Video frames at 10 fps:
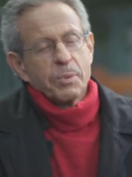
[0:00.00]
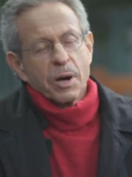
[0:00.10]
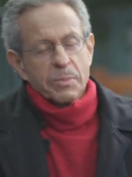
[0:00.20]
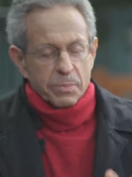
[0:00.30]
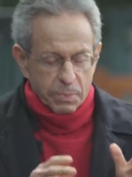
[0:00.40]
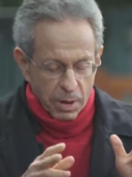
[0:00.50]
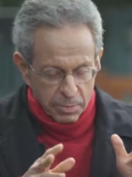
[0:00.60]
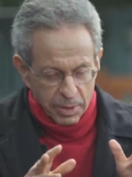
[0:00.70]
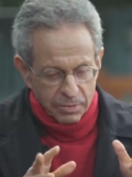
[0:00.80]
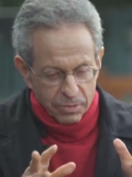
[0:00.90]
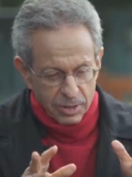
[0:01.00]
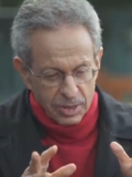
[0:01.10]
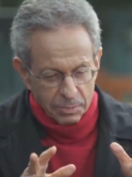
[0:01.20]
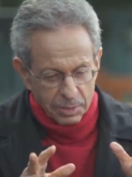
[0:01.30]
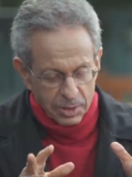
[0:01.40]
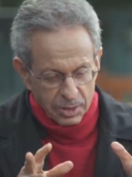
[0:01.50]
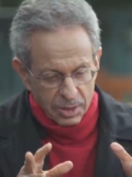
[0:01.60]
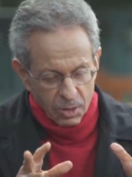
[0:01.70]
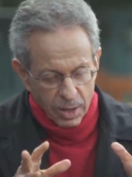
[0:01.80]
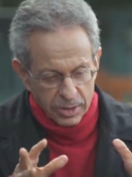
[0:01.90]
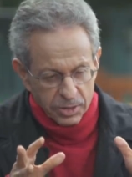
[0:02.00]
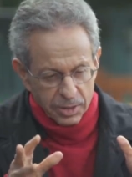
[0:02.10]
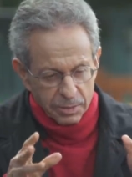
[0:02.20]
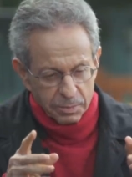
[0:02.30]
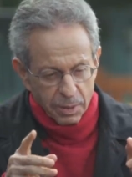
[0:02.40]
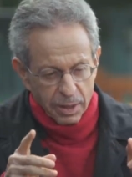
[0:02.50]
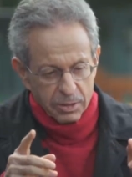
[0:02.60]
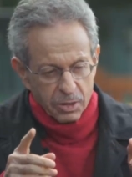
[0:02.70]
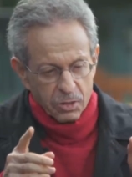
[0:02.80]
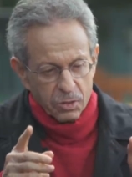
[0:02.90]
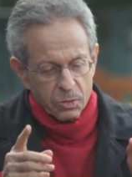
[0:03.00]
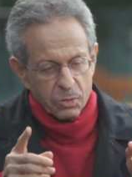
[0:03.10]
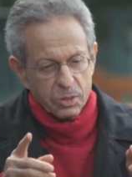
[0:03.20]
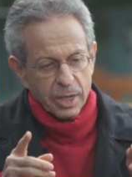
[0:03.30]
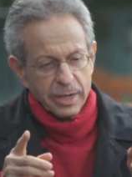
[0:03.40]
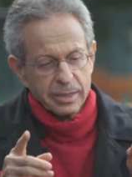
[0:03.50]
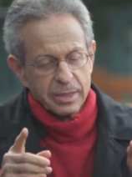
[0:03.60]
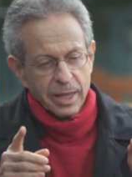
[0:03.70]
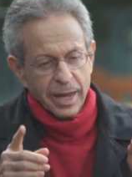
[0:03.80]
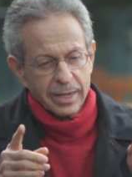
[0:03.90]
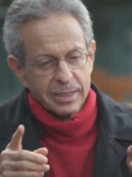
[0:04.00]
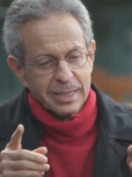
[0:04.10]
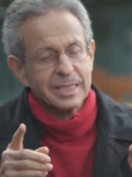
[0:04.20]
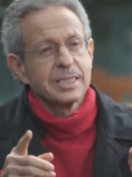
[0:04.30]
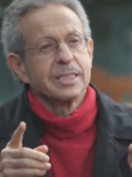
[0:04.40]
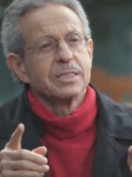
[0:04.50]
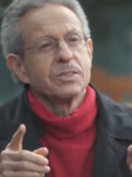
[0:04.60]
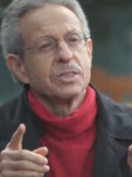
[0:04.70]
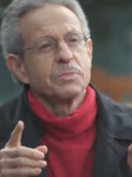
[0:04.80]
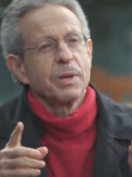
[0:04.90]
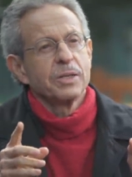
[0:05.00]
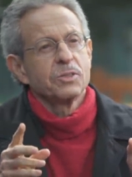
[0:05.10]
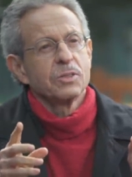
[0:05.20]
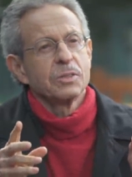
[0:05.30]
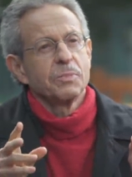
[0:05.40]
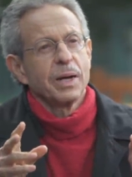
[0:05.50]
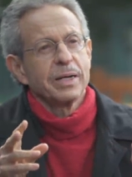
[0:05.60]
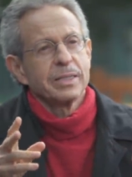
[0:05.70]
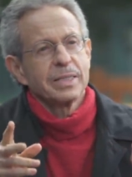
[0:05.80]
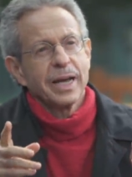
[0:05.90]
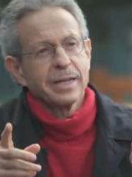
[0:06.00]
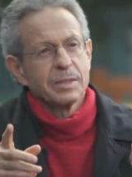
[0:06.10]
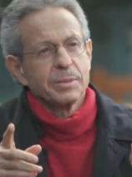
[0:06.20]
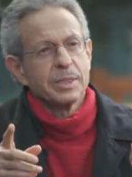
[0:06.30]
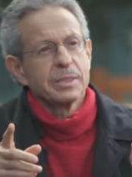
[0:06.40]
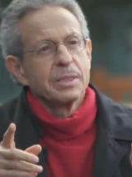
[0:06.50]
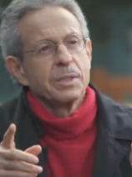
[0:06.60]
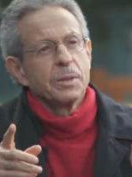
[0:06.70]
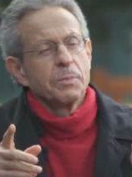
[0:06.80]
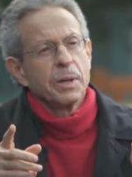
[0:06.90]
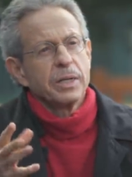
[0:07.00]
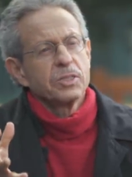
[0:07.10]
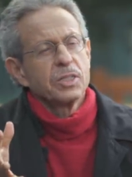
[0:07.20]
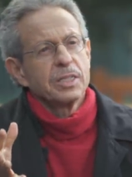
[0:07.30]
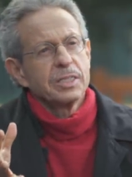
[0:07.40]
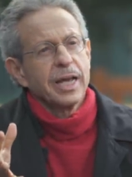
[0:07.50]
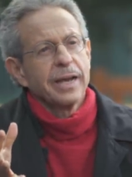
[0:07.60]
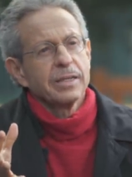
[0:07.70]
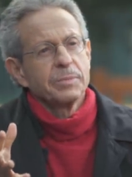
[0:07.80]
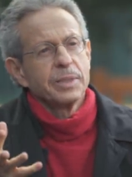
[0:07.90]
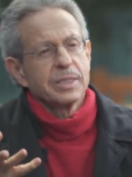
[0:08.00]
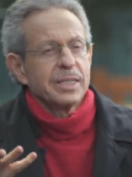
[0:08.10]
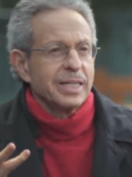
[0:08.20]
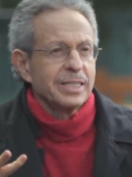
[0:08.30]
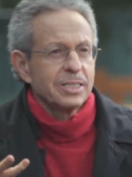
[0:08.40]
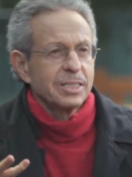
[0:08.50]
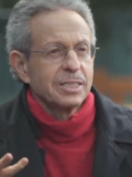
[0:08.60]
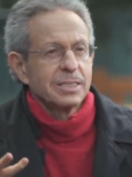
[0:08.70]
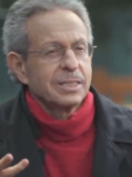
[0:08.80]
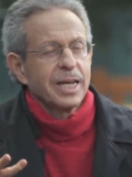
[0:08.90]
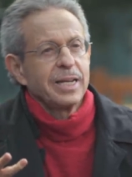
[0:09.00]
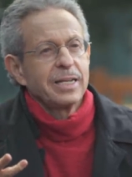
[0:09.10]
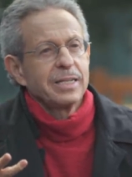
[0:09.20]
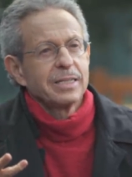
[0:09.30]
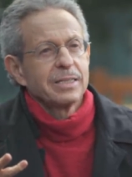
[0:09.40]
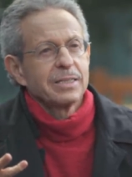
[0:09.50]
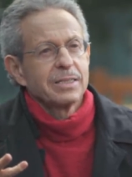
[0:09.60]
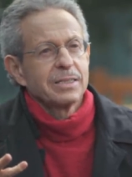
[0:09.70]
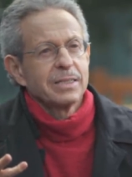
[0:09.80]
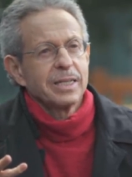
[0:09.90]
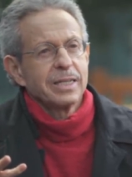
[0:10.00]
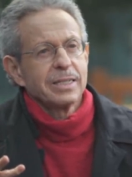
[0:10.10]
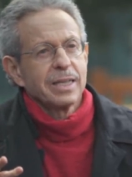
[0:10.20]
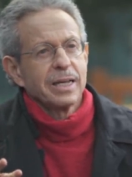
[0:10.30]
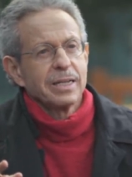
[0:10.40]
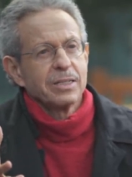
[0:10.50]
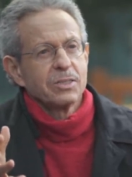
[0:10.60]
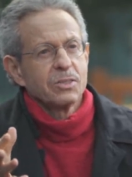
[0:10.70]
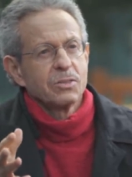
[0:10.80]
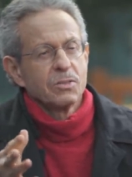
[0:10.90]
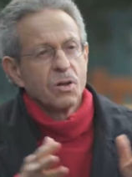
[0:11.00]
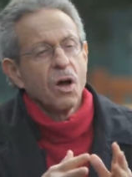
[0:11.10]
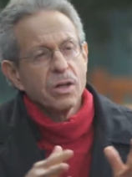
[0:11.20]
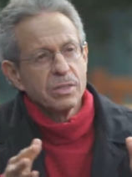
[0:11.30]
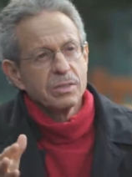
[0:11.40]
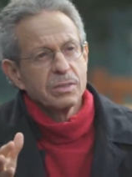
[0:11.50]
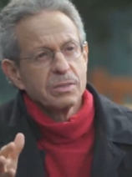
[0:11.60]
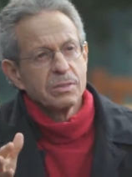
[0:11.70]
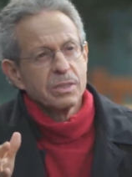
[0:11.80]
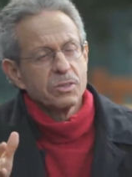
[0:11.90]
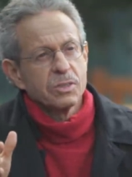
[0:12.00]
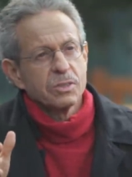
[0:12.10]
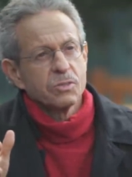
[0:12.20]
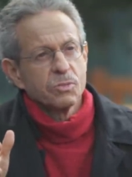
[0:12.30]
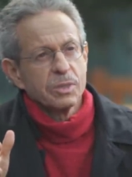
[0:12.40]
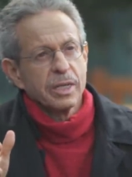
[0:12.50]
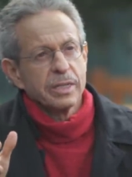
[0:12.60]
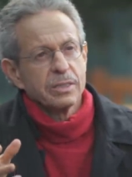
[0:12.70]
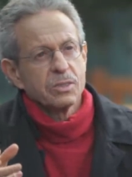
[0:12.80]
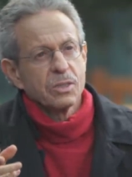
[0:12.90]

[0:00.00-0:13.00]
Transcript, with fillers: pardon me for a simplistic question, but you said that distance is measured by entanglement, but isn't entanglement an instantaneous thing that is non-distance related?